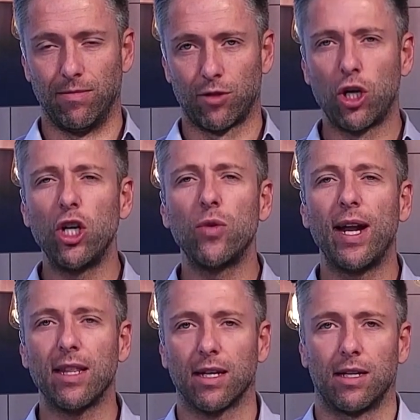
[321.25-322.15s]
Couldn't do
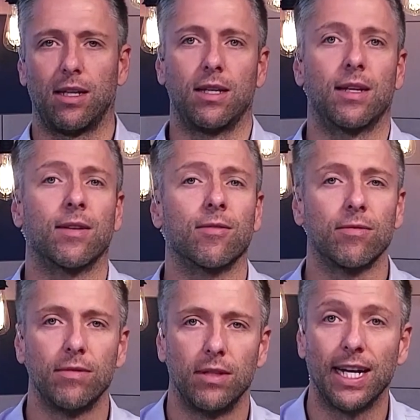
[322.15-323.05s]
anything
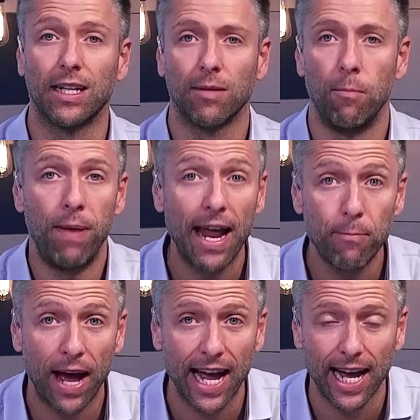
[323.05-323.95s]
like
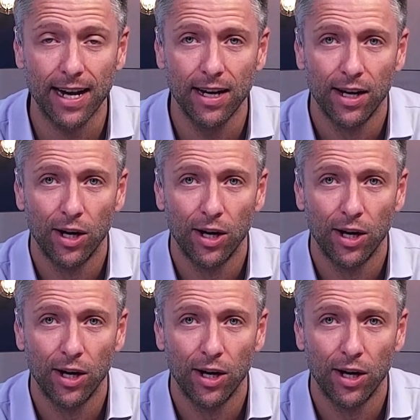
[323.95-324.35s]
bedpan,